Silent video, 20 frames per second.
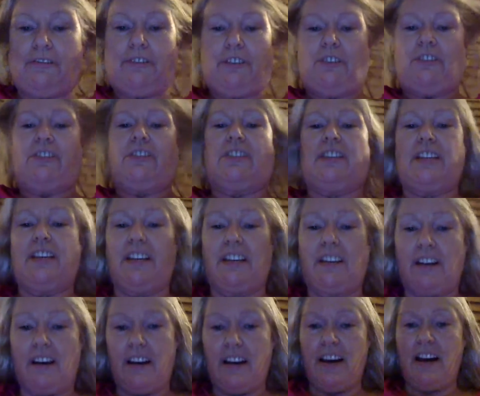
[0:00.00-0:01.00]
first thing
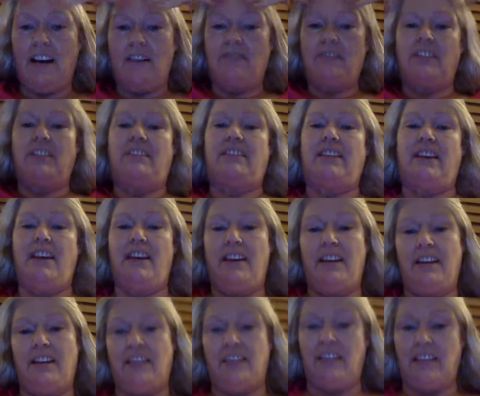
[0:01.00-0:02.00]
I have to
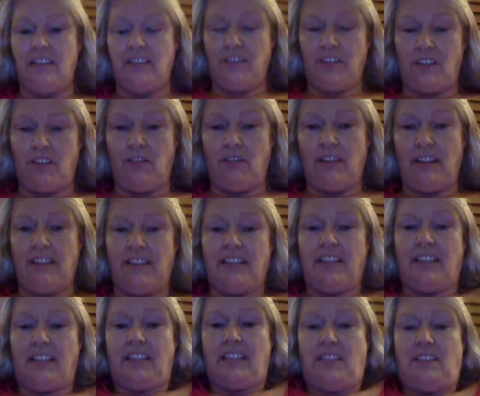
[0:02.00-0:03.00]
say is don't let the
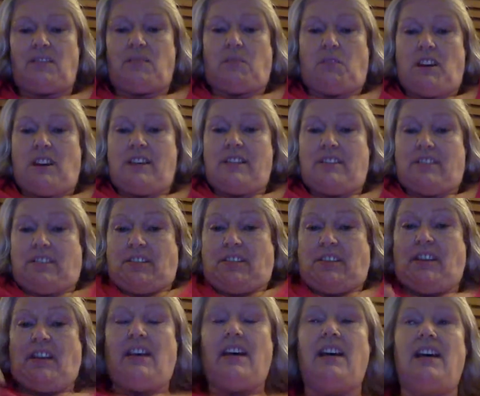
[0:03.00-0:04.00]
kiddies watch
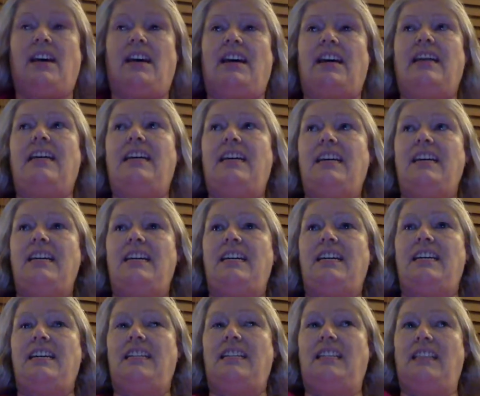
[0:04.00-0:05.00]

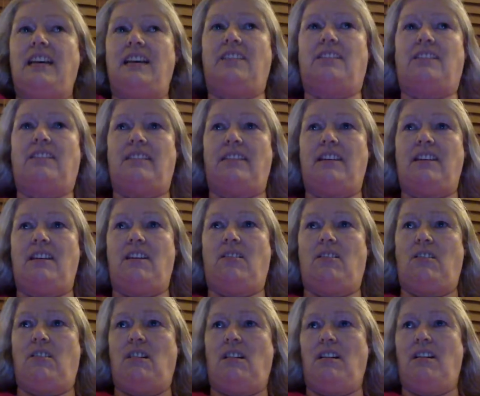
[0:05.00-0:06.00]
unless
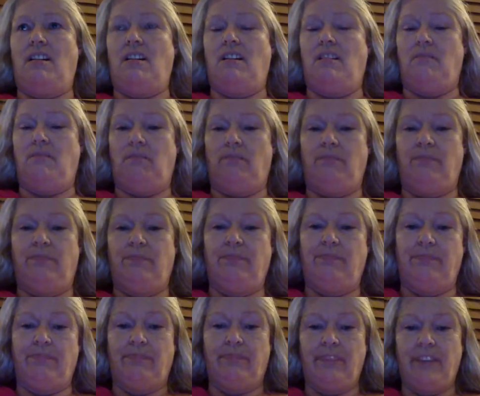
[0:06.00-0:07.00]
they're
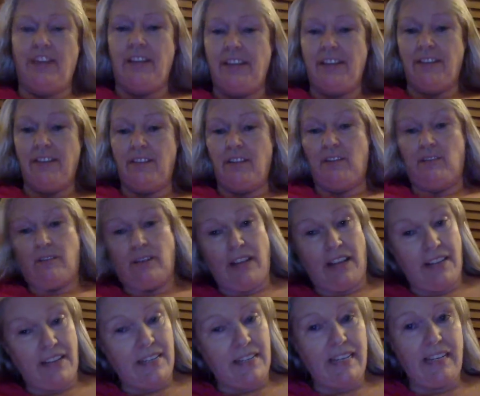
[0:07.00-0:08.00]
like in their
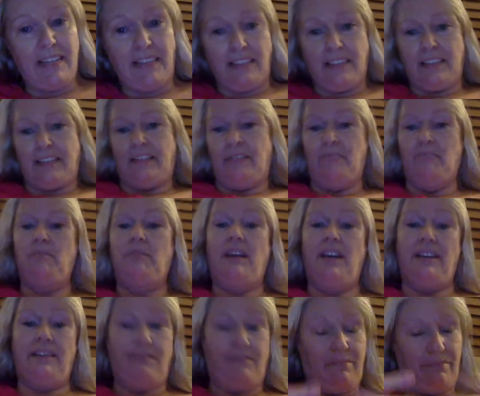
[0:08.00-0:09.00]
late teens.
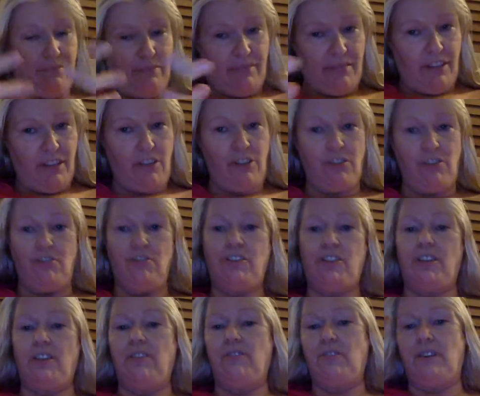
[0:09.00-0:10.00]
But they're your
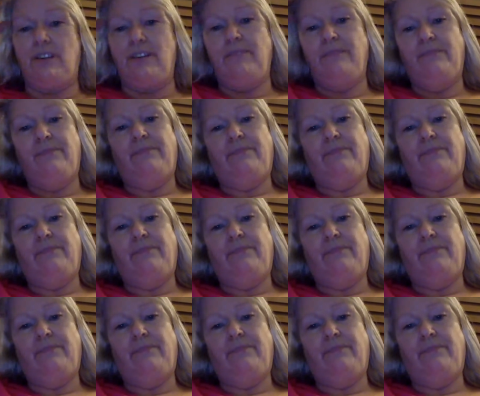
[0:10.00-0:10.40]
children.